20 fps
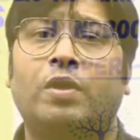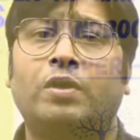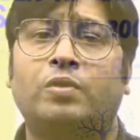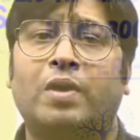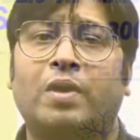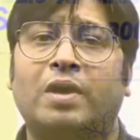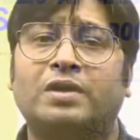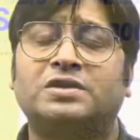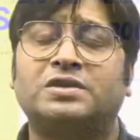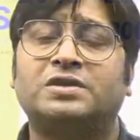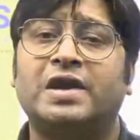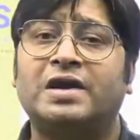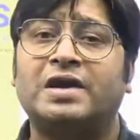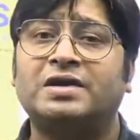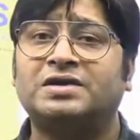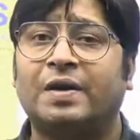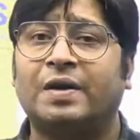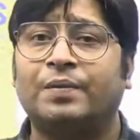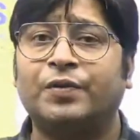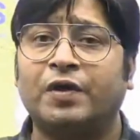to understand
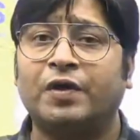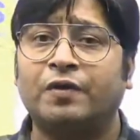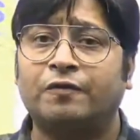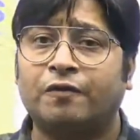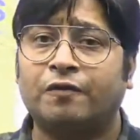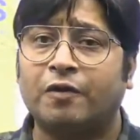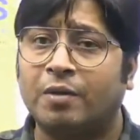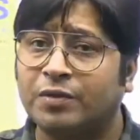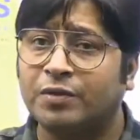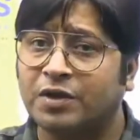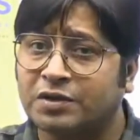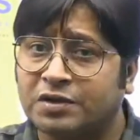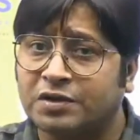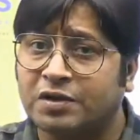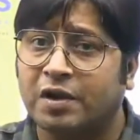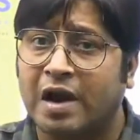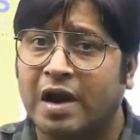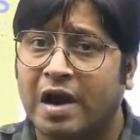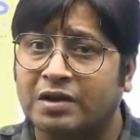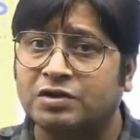something from the
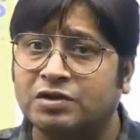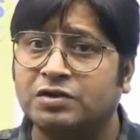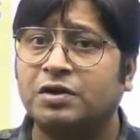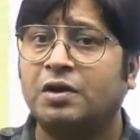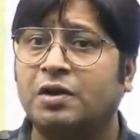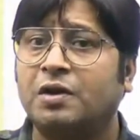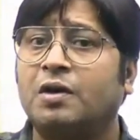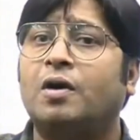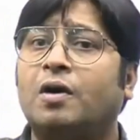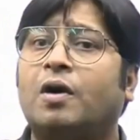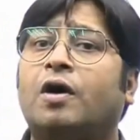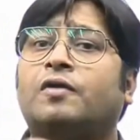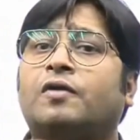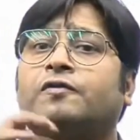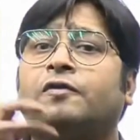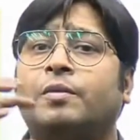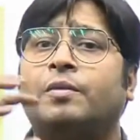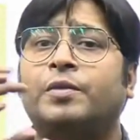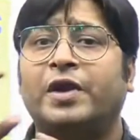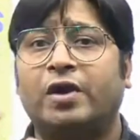scratch or
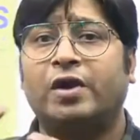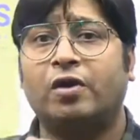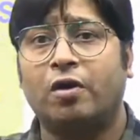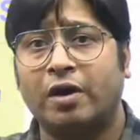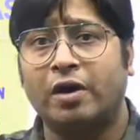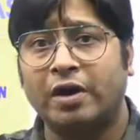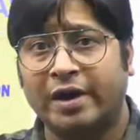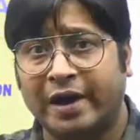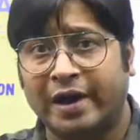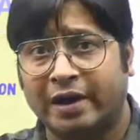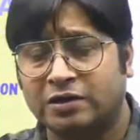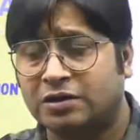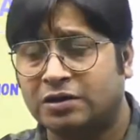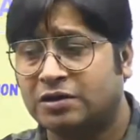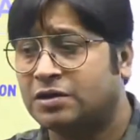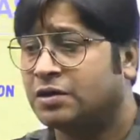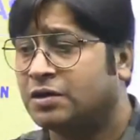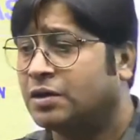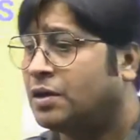from the context,